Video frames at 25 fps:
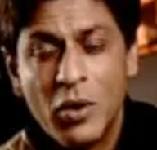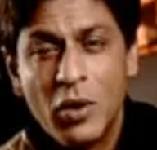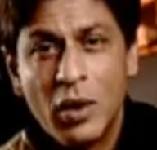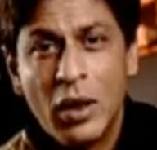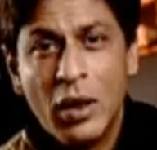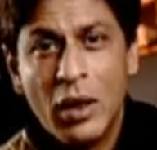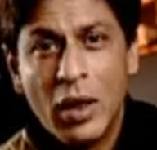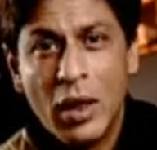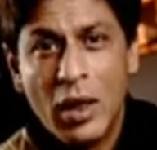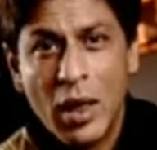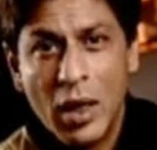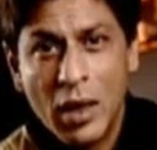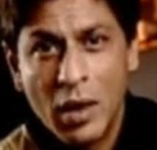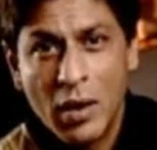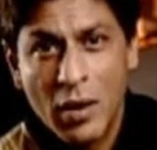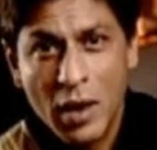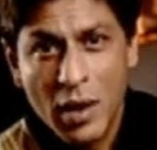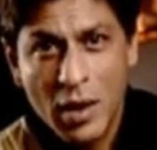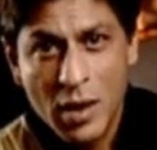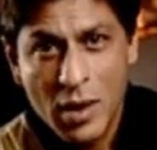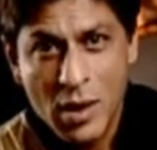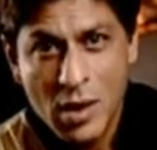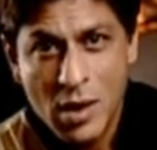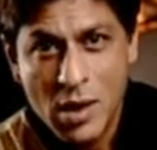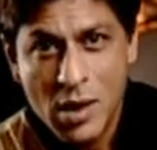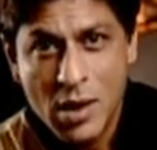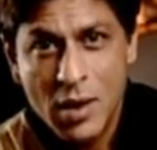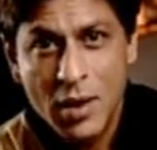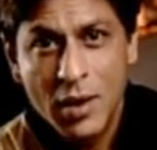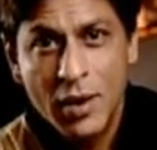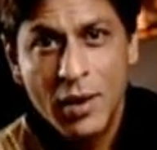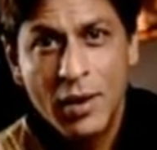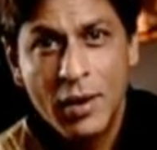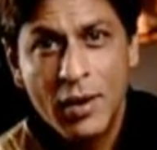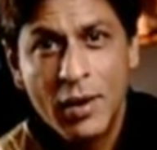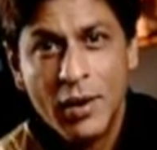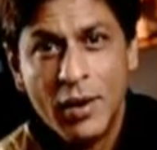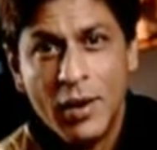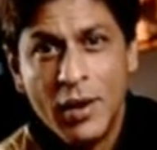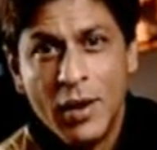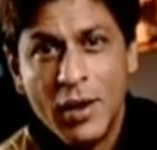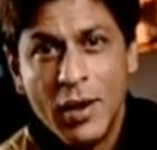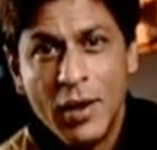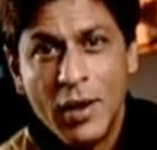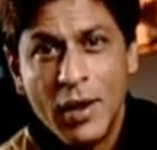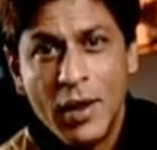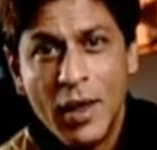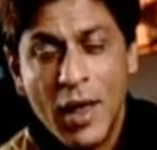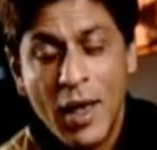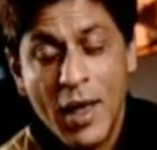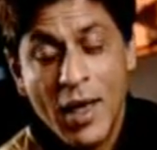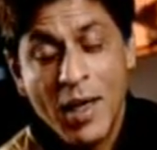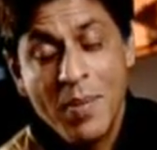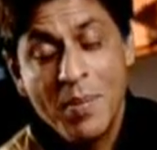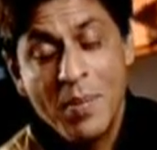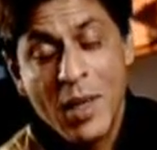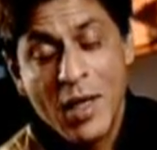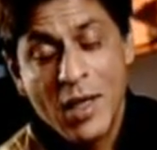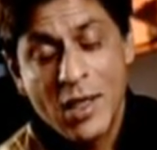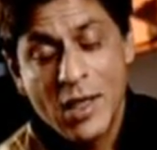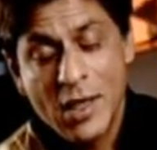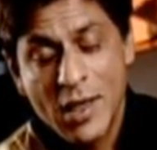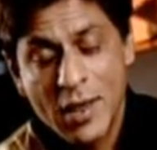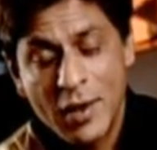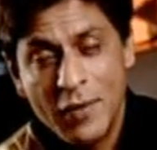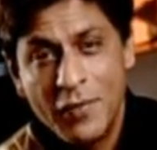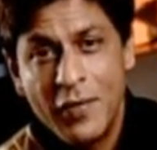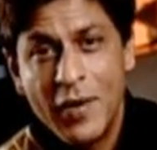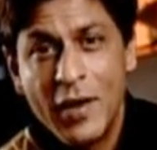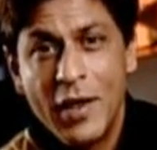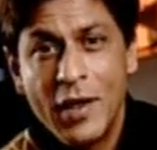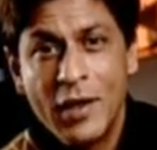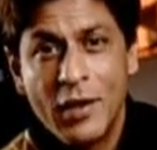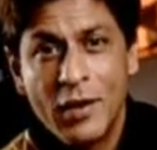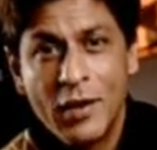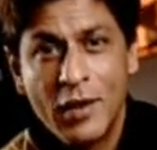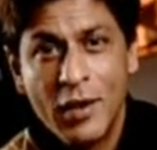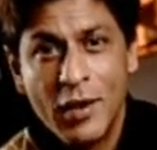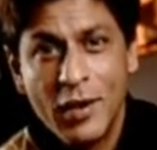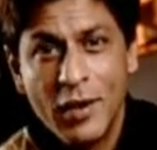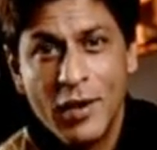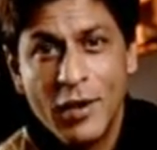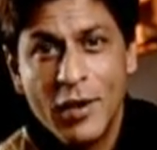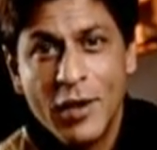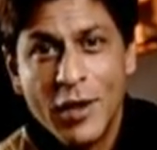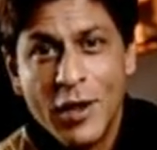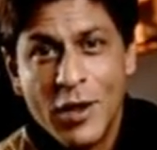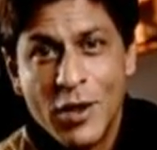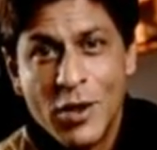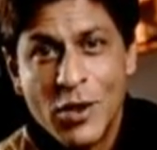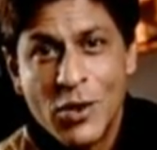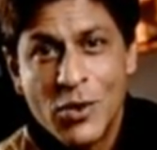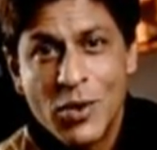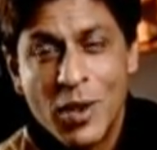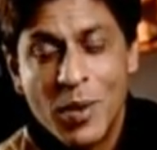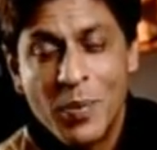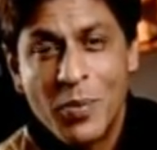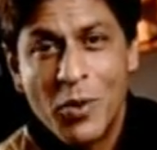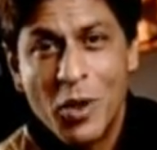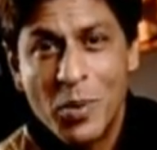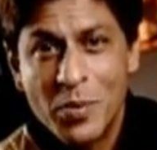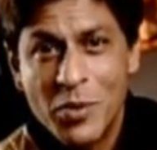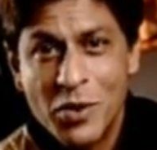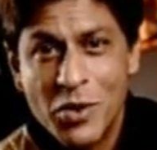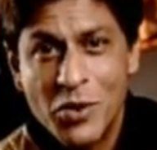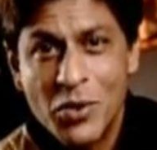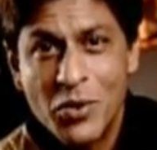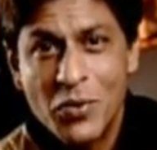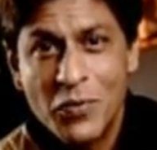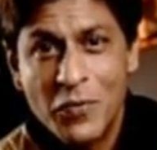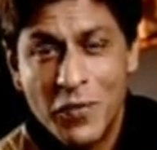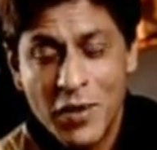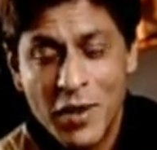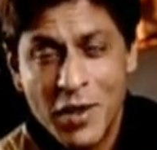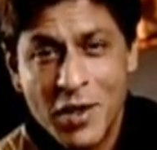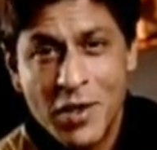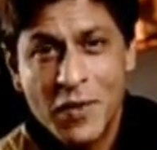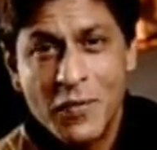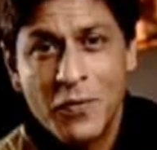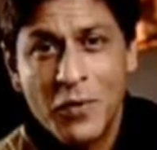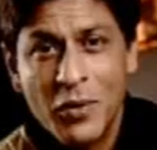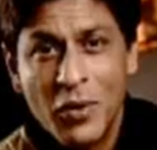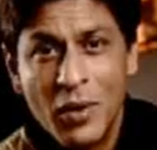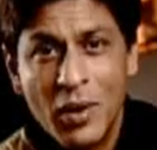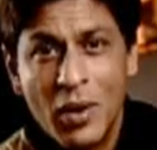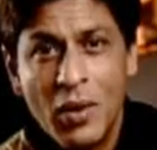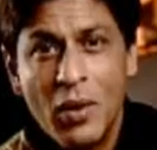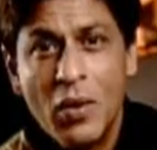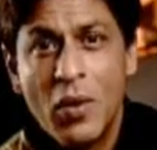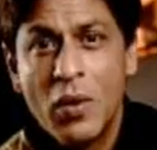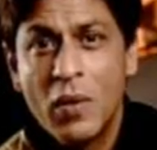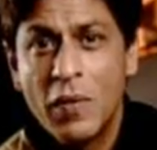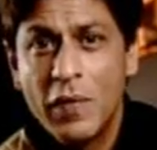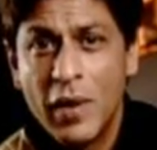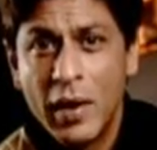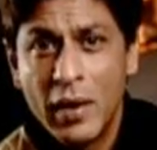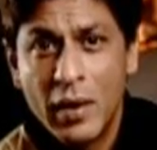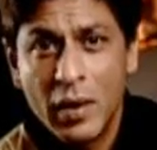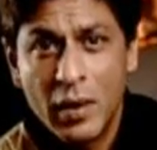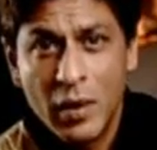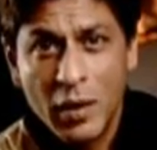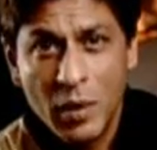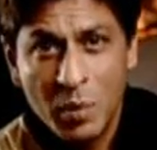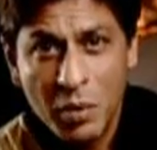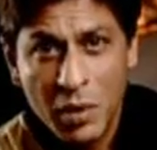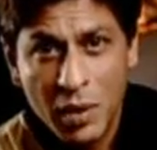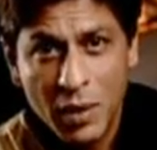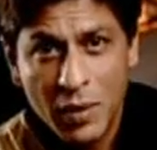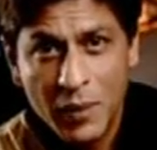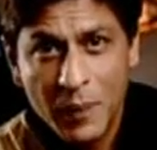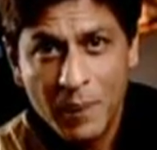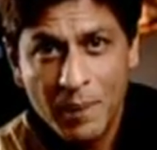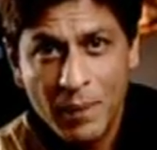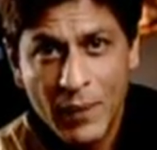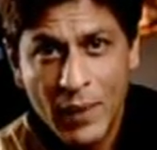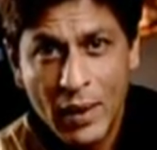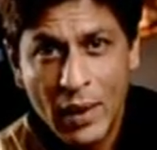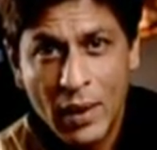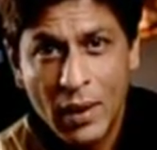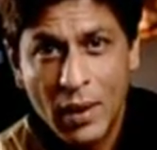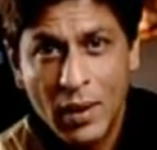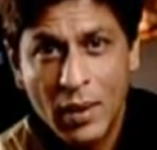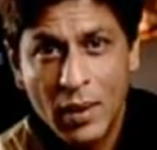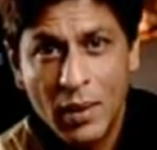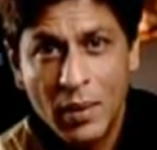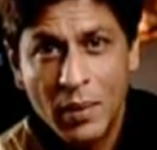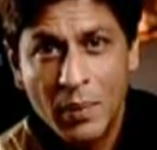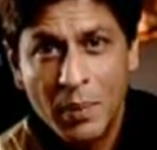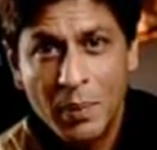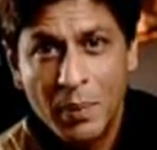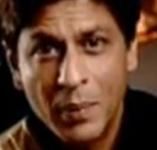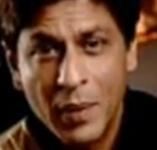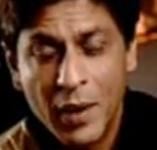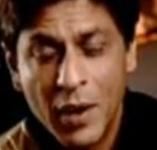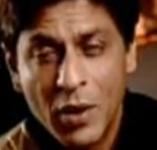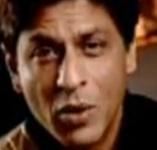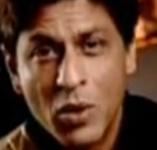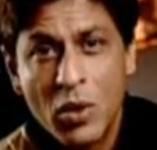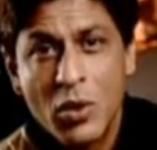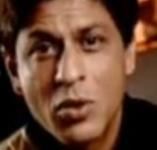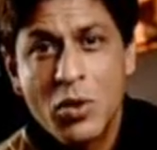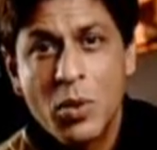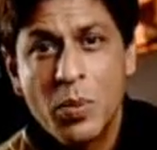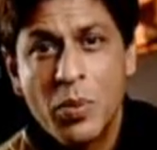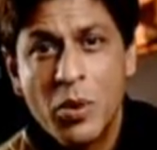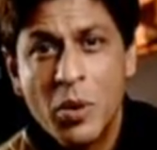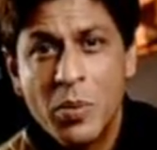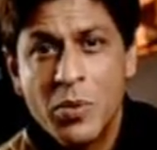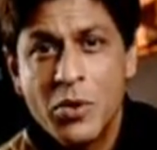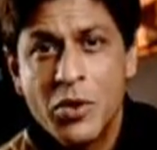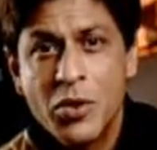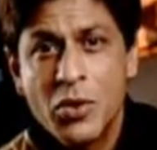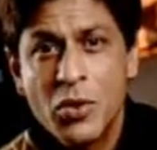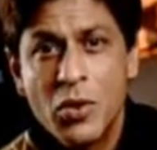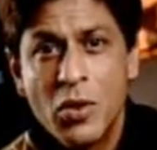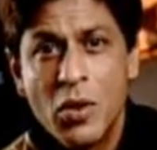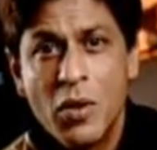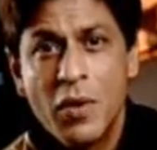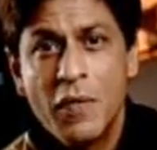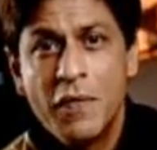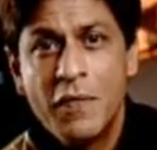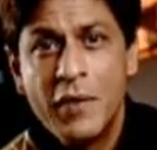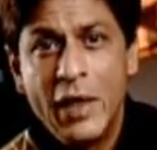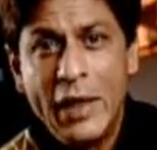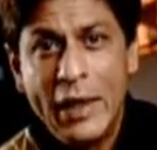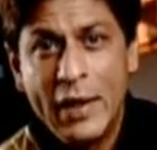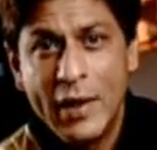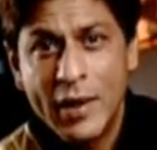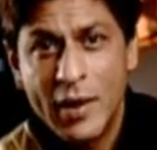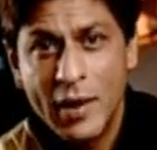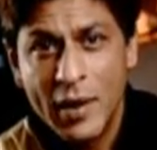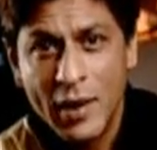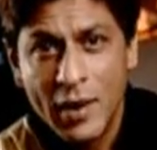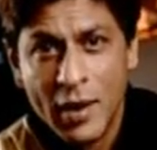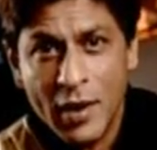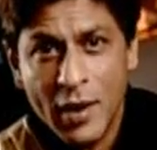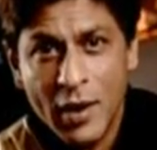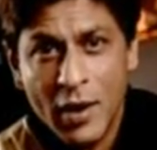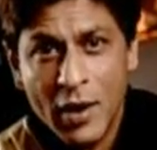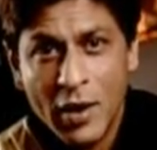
Kolkata Knight Riders, uh, I am myself an entertainer. So I promise you, first of all, a lot of entertainment, uh, but I also promise you a lot of dignity,